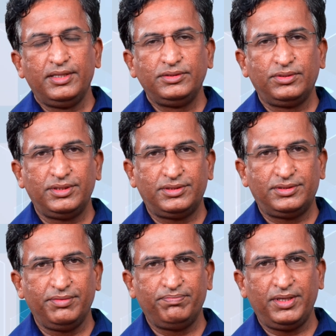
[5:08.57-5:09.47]
So this
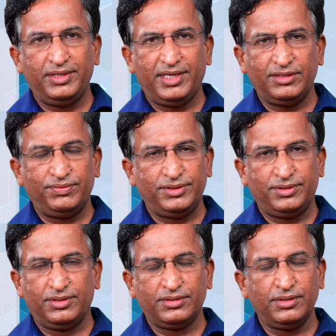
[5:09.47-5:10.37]
simple test, which
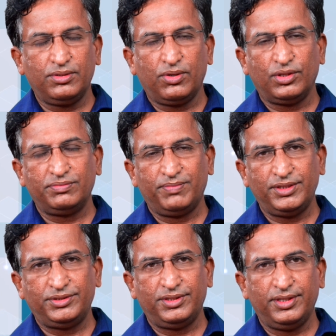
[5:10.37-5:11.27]
doesn't cost
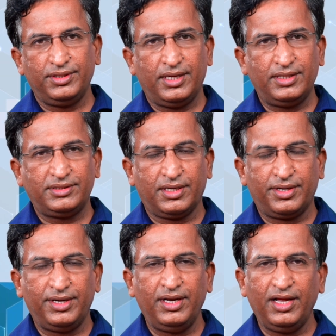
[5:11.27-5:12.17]
much and
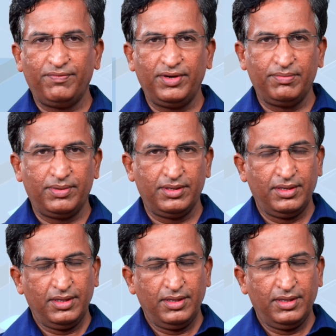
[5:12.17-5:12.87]
readily available